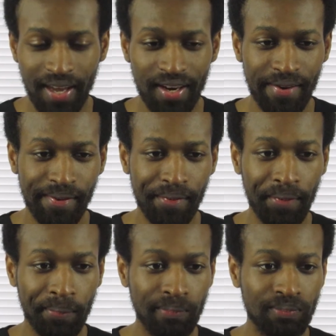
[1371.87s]
and
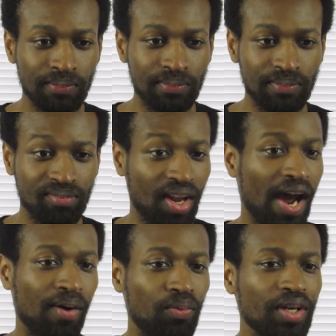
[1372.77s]
um,
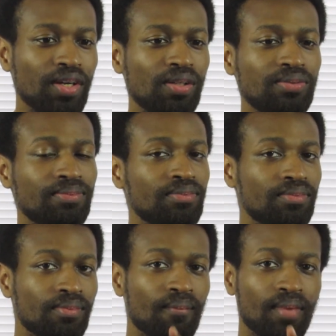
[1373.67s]
I will.
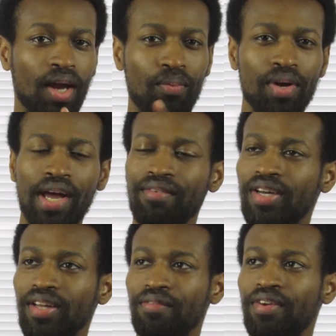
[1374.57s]
I will have
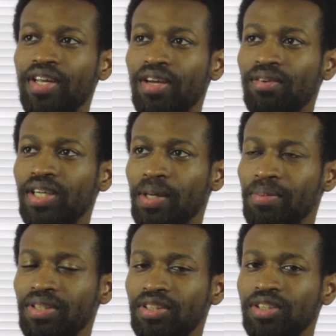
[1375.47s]
another video
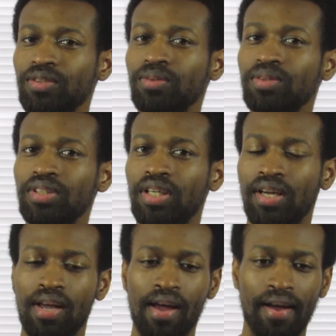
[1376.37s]
coming soon,
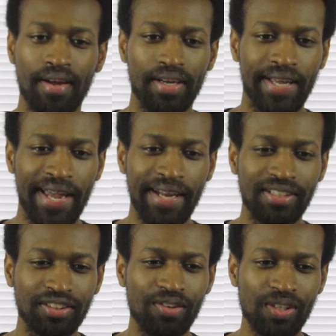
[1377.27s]

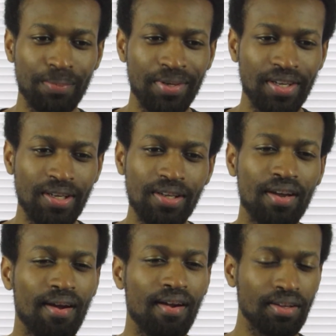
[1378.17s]
and it's going to
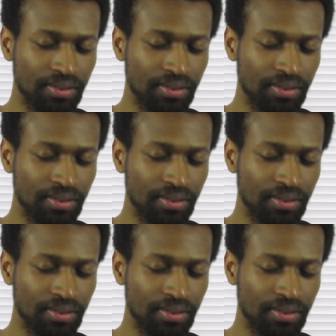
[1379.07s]
be,